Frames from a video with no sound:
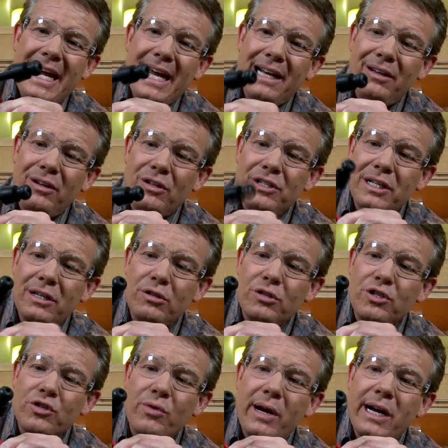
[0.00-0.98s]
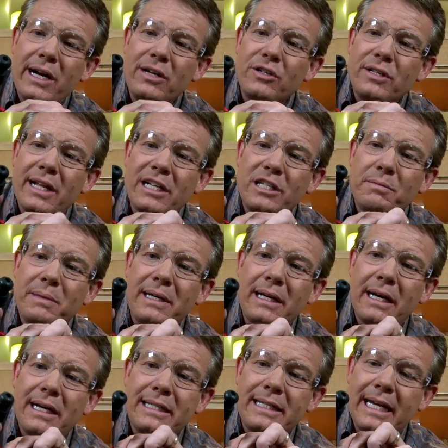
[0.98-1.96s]
It looks a little strange, and that's
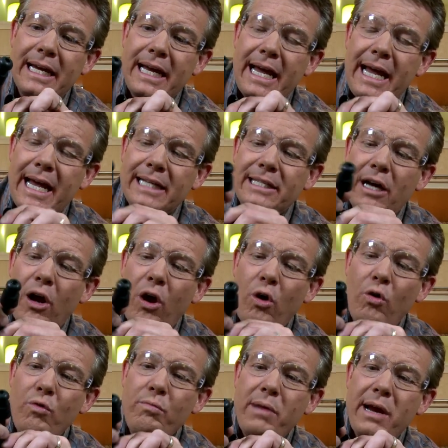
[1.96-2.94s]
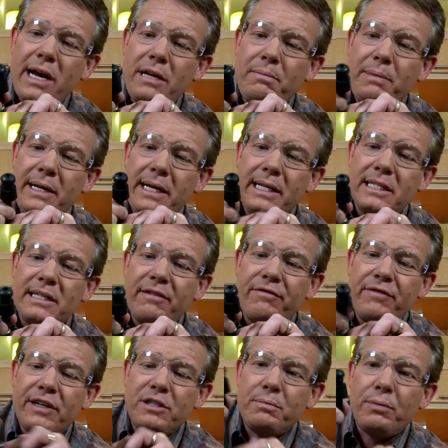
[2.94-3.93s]
because it's a homemade piece that
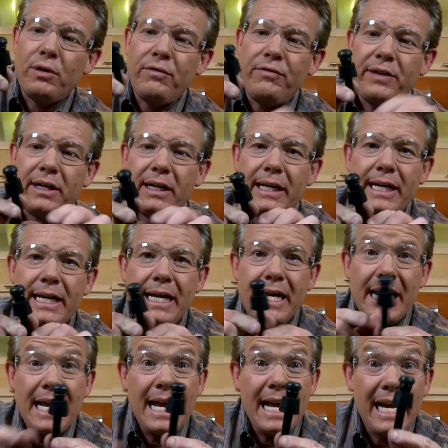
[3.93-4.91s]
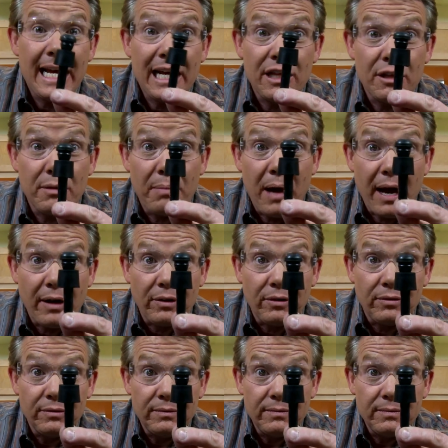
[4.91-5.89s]
fits perfectly in the bottle.